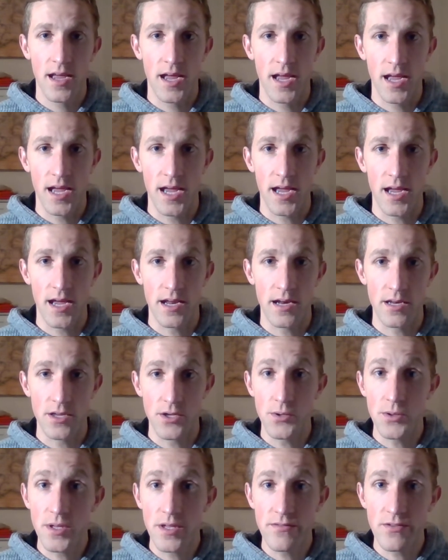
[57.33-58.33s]
And
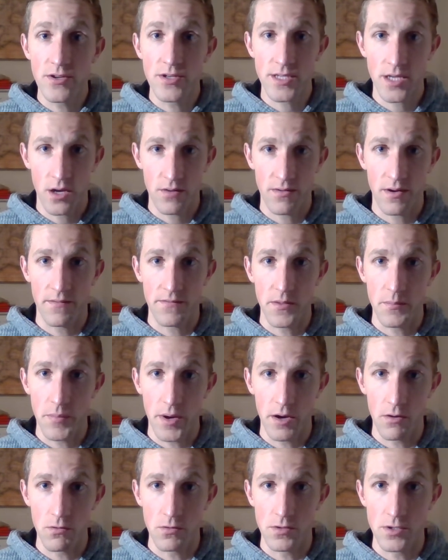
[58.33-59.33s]
you leave yourself off the payroll.